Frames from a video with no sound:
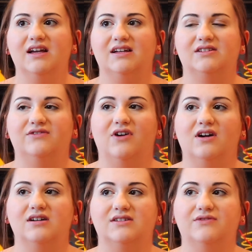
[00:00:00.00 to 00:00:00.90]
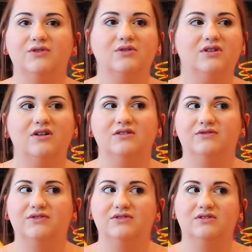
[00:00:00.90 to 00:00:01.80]
As far as food goes,
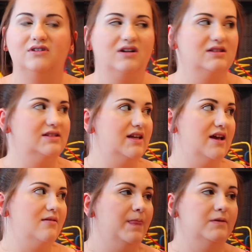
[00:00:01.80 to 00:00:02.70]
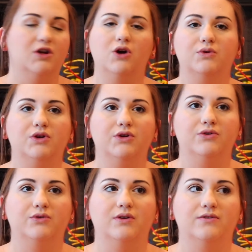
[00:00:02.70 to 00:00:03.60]
foods are all the same. No
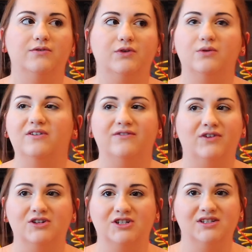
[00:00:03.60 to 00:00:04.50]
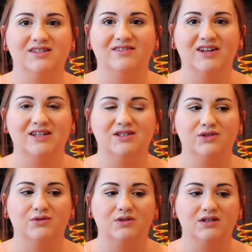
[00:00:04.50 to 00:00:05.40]
new food aversions of any
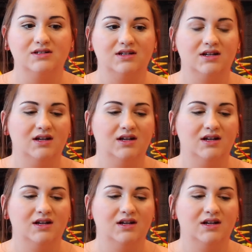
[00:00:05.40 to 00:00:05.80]
sort.